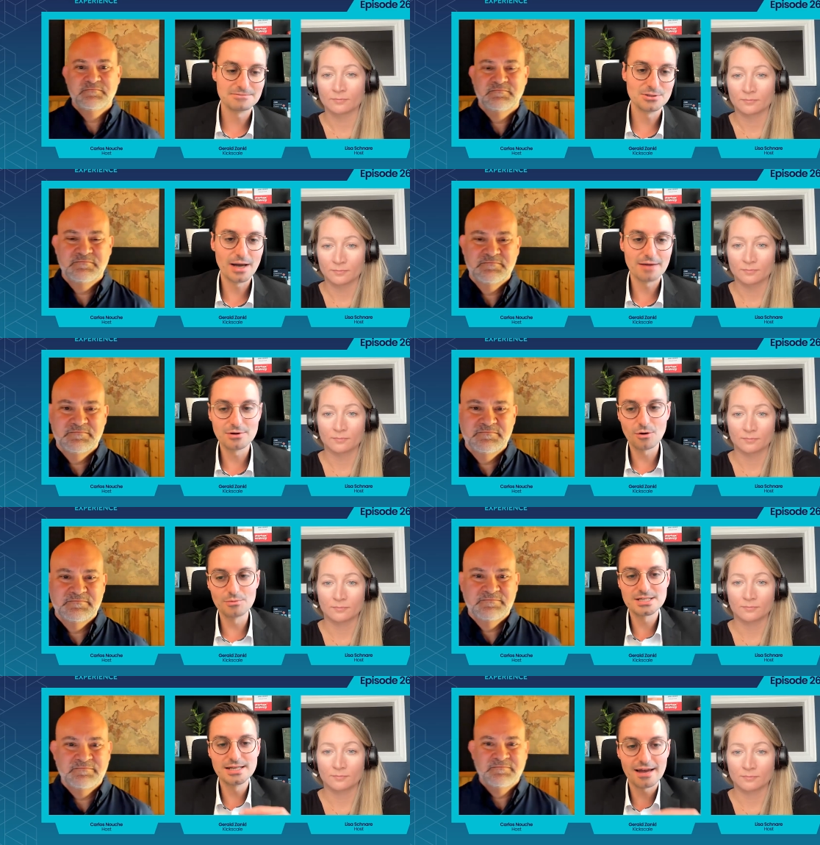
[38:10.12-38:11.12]
Speaker 1: you
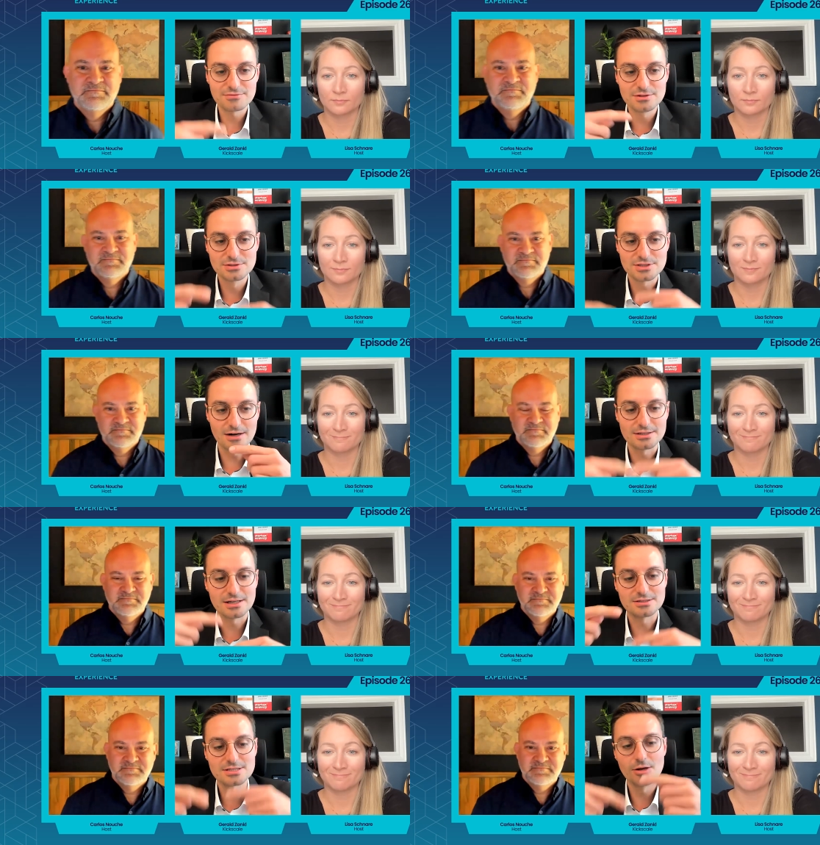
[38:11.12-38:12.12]
obviously have to
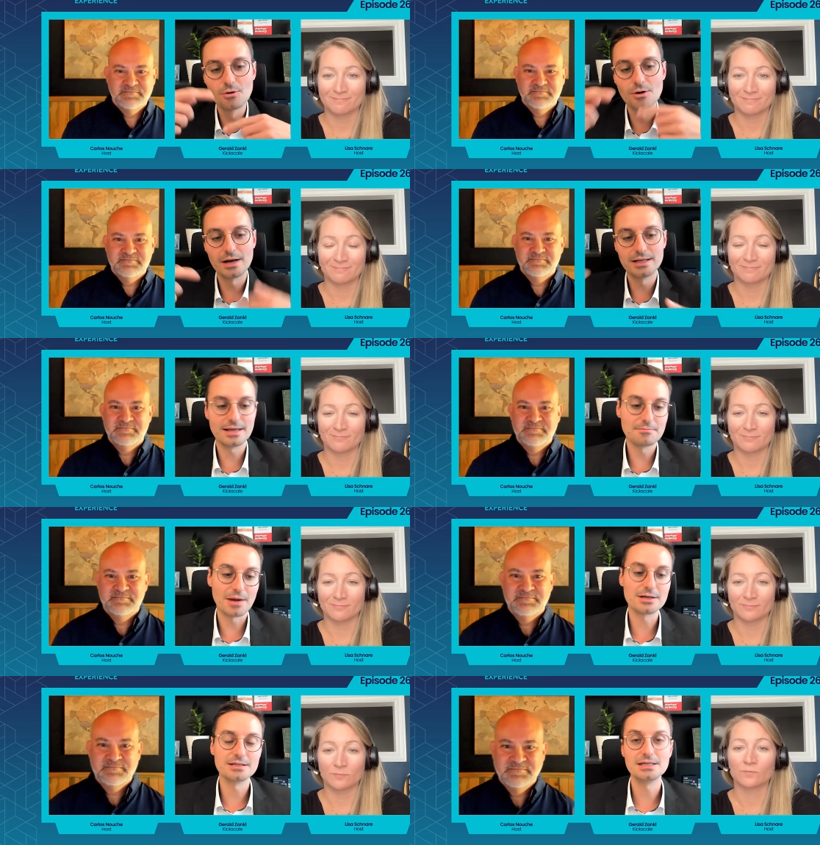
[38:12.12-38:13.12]
start that slower, and then
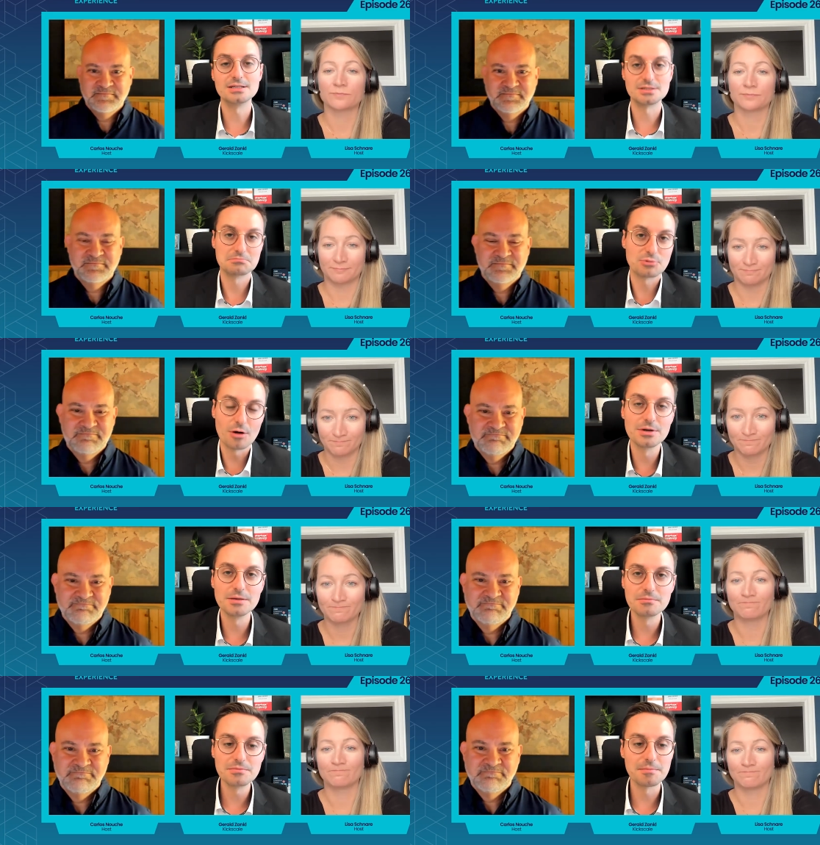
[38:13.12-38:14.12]
marketing is
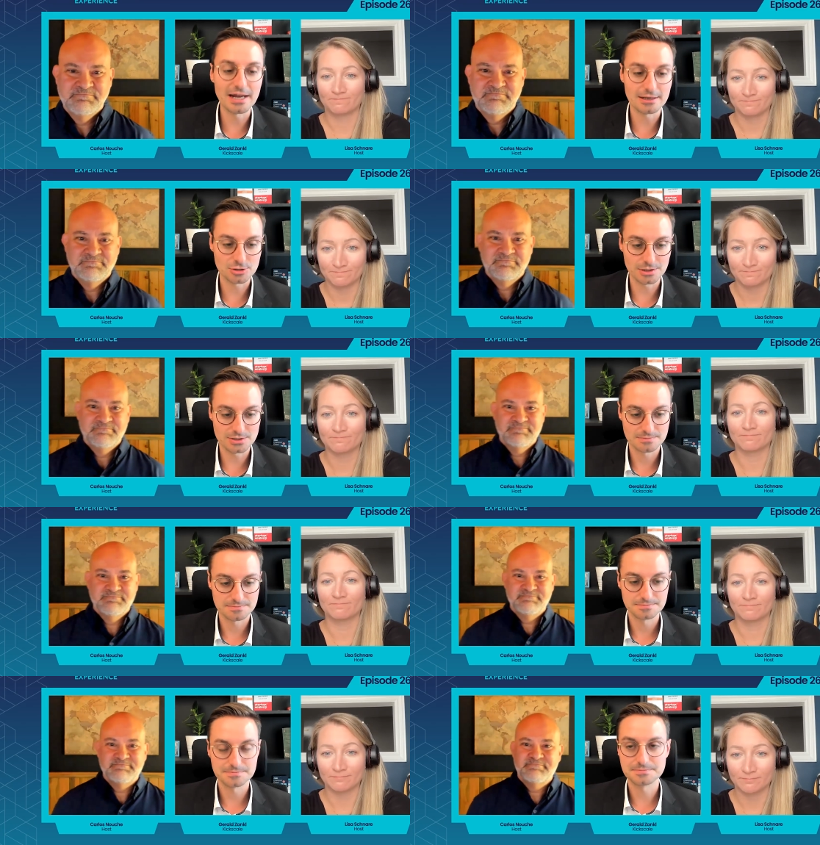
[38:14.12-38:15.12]
probably the better choice.
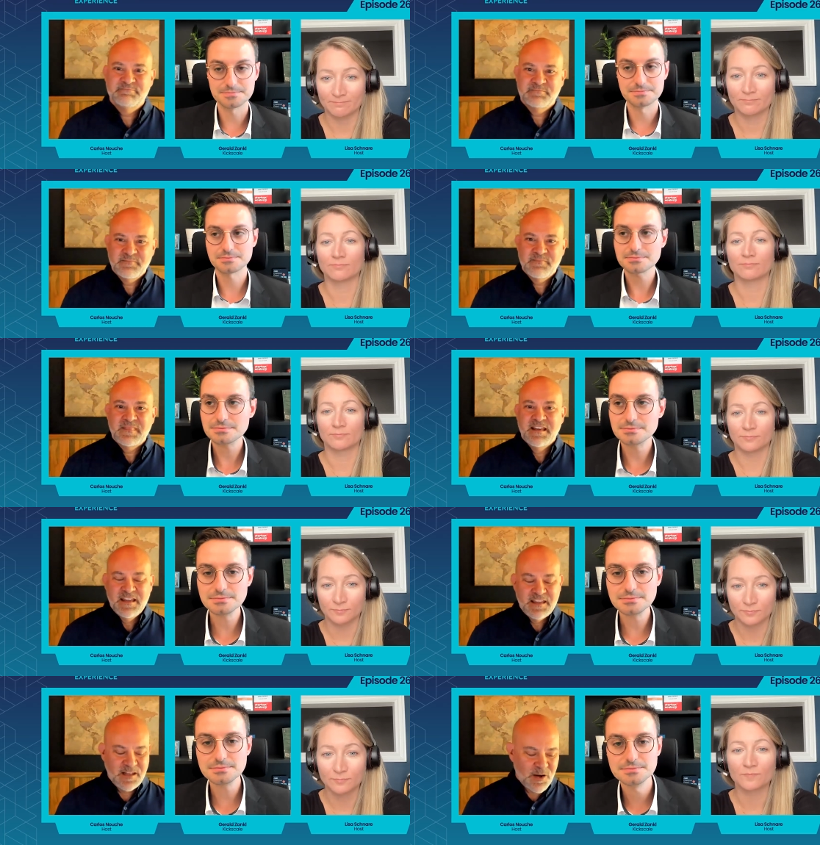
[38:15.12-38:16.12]

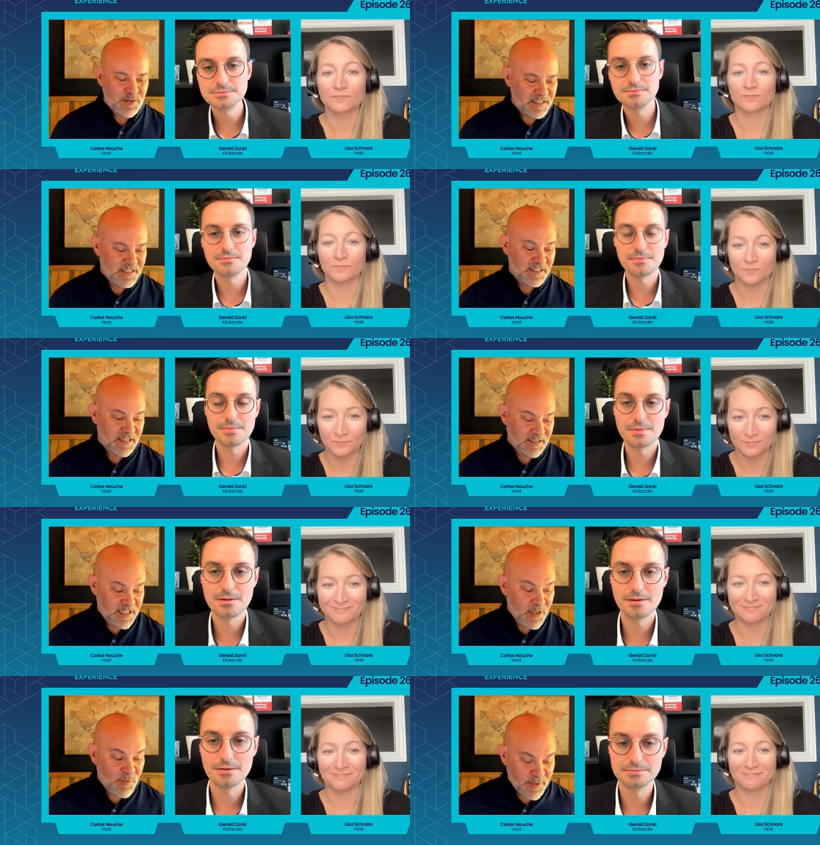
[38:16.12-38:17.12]
Speaker 2: You know, it's a
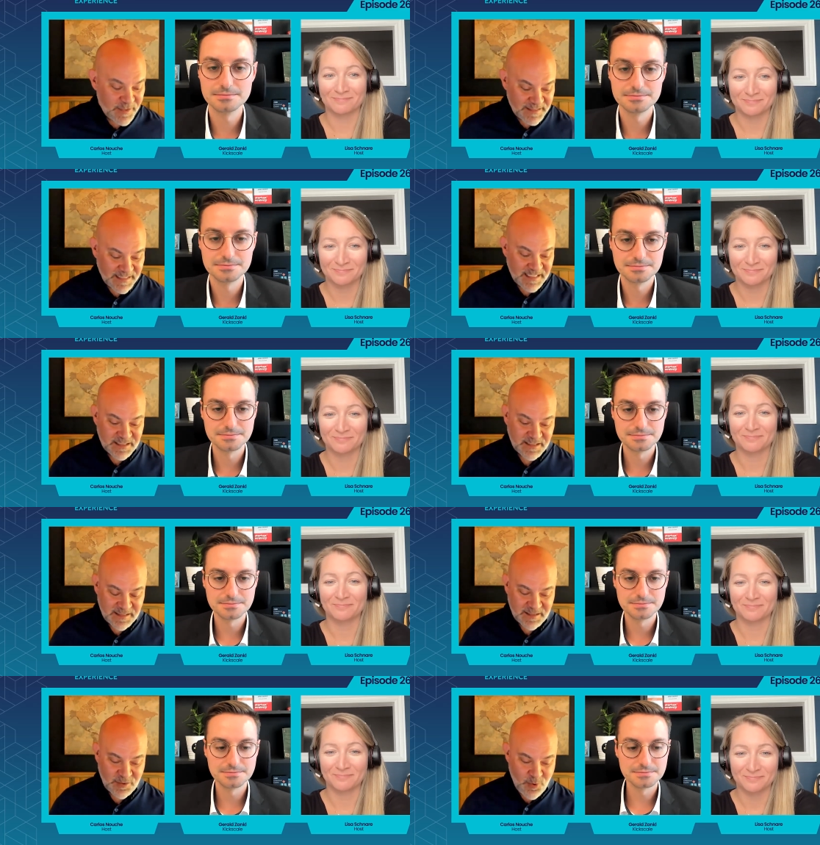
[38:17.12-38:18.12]
key word you said is
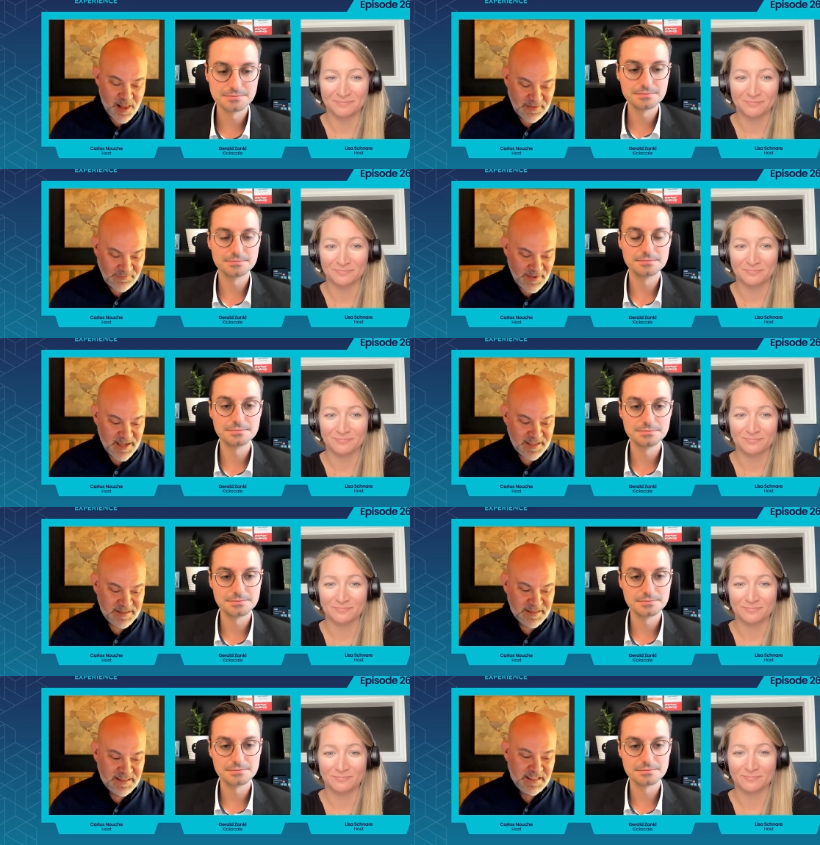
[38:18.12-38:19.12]

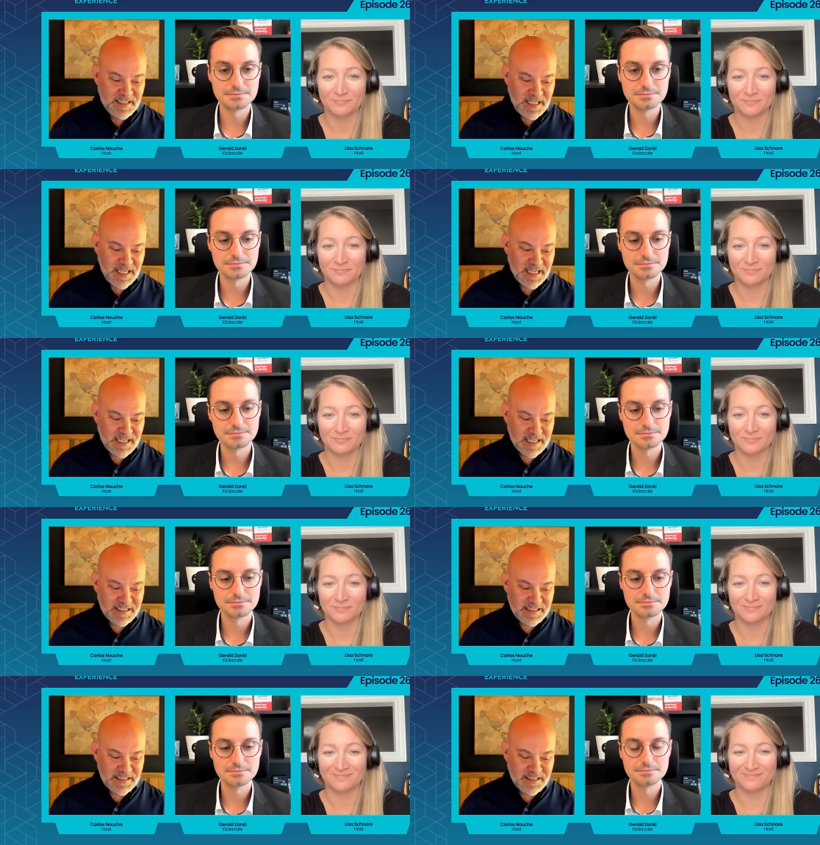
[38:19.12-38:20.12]
qualified,
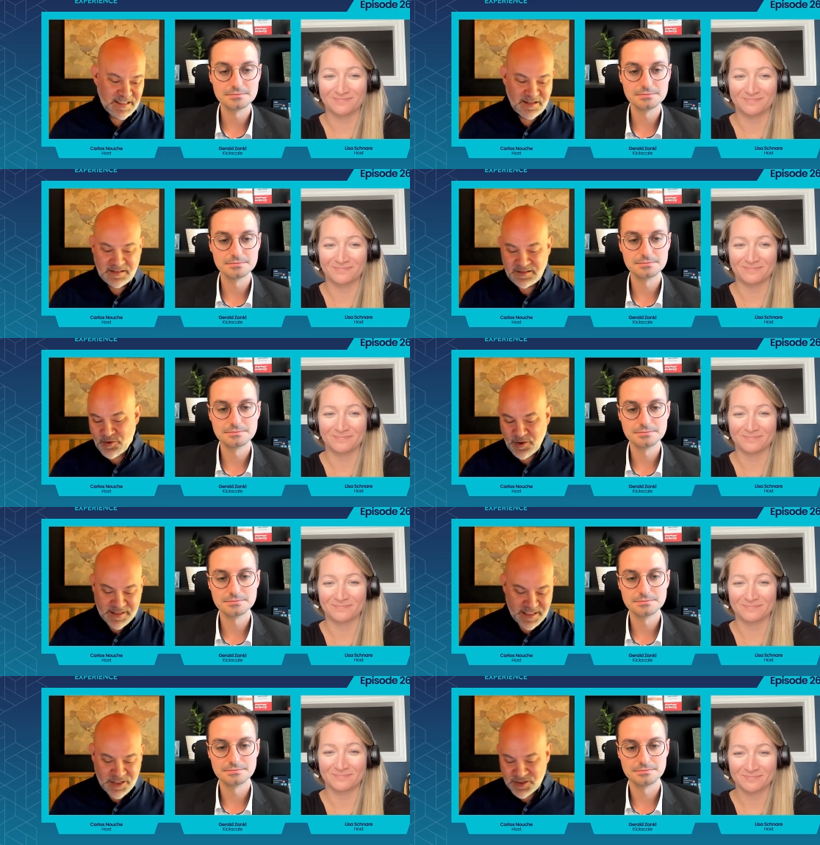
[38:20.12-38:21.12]
and hmm.
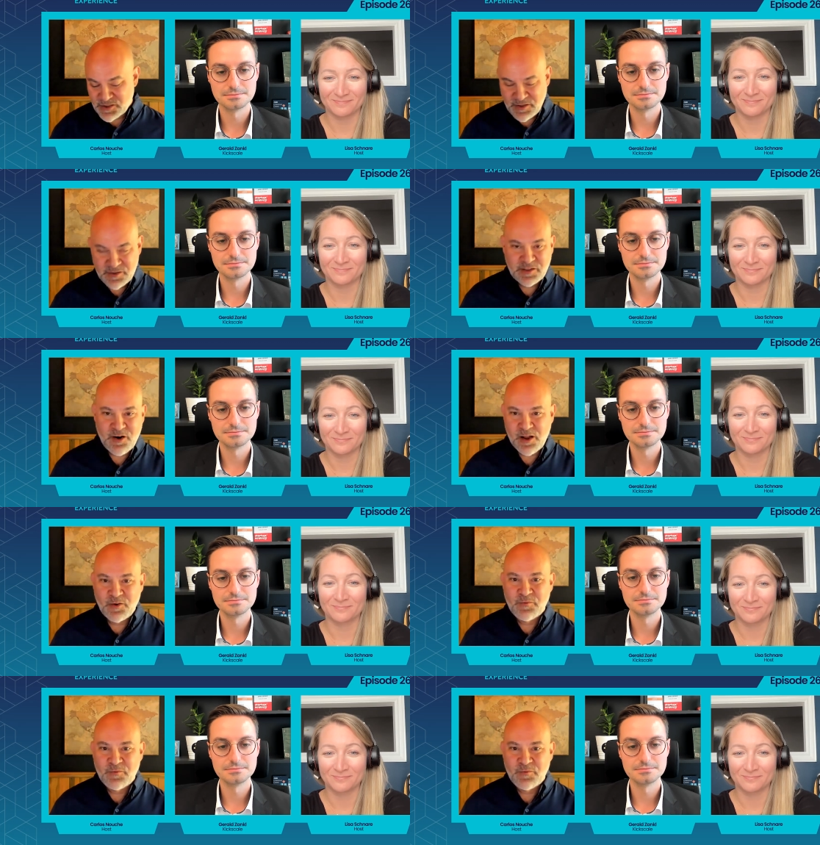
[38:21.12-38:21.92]
organizations are usually all